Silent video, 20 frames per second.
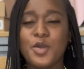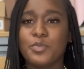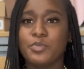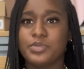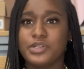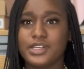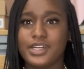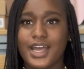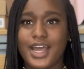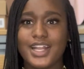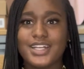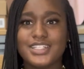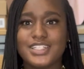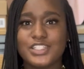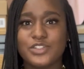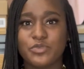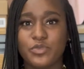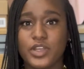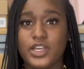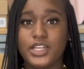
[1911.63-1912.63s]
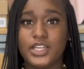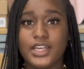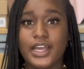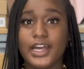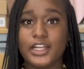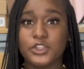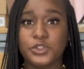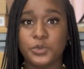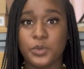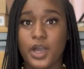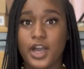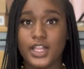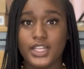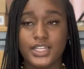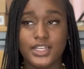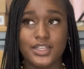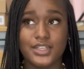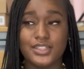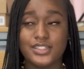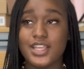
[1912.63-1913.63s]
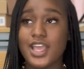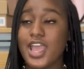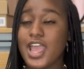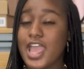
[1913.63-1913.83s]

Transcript: bruh, I just really got through all of this.